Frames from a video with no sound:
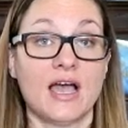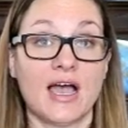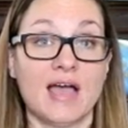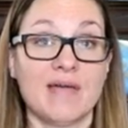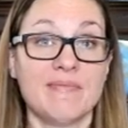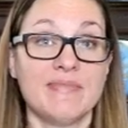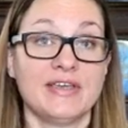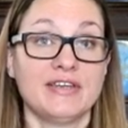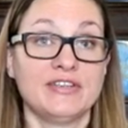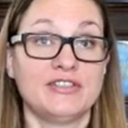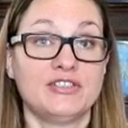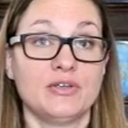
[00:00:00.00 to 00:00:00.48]

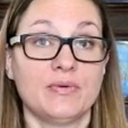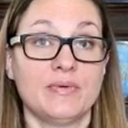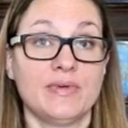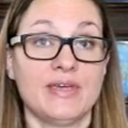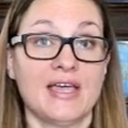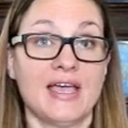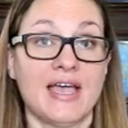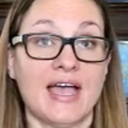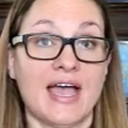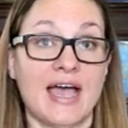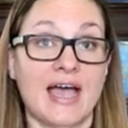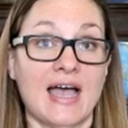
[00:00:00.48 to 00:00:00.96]
I mean, do
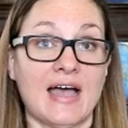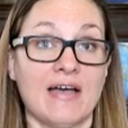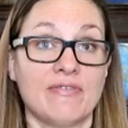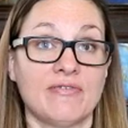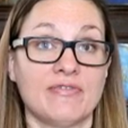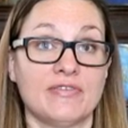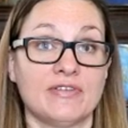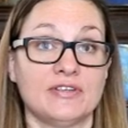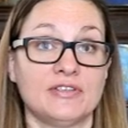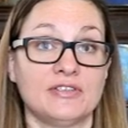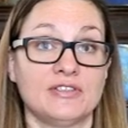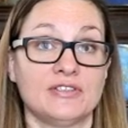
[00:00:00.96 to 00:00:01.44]
we
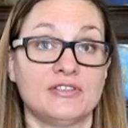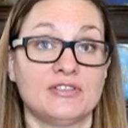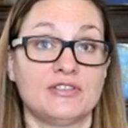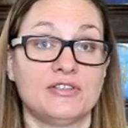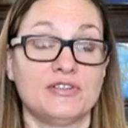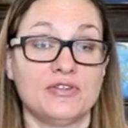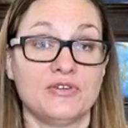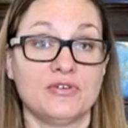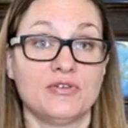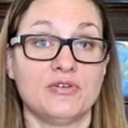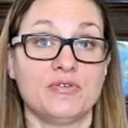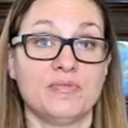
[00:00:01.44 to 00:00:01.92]
have
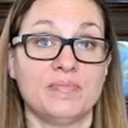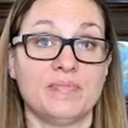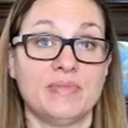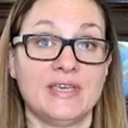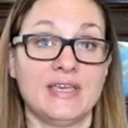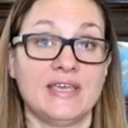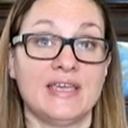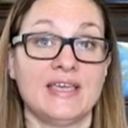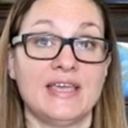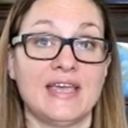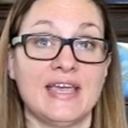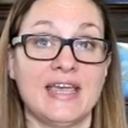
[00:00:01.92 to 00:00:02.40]
to
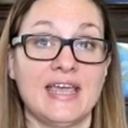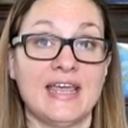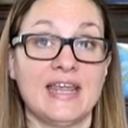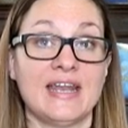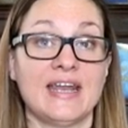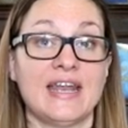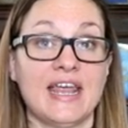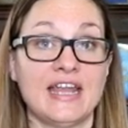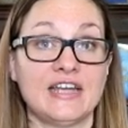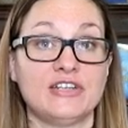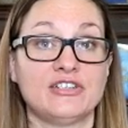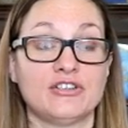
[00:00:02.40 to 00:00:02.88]
be
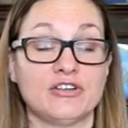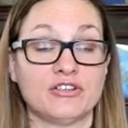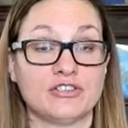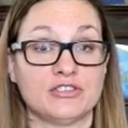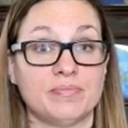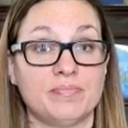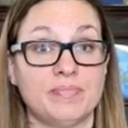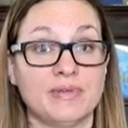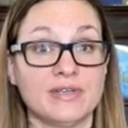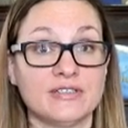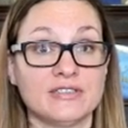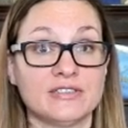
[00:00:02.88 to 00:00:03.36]
in a
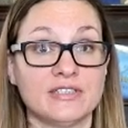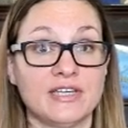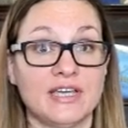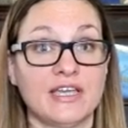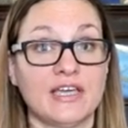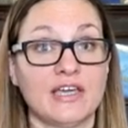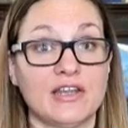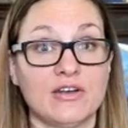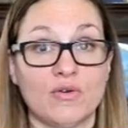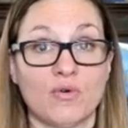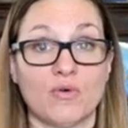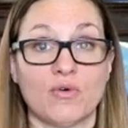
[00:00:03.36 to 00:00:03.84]
church
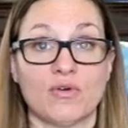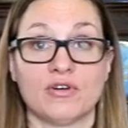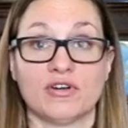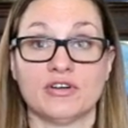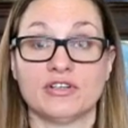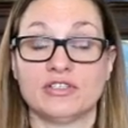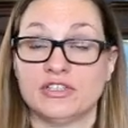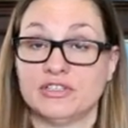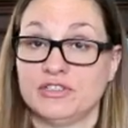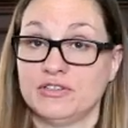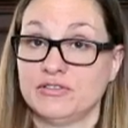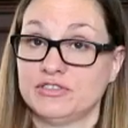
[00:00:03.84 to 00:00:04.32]
building in
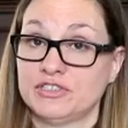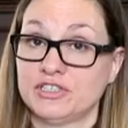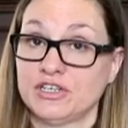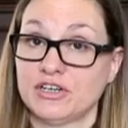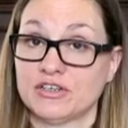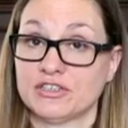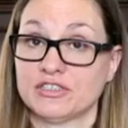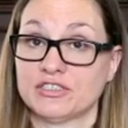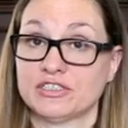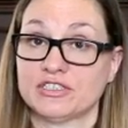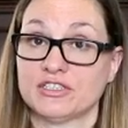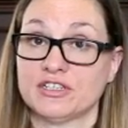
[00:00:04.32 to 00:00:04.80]
order to do
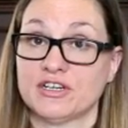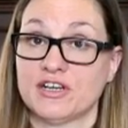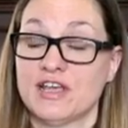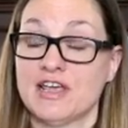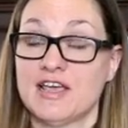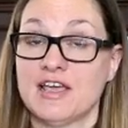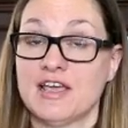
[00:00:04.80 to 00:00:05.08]
church?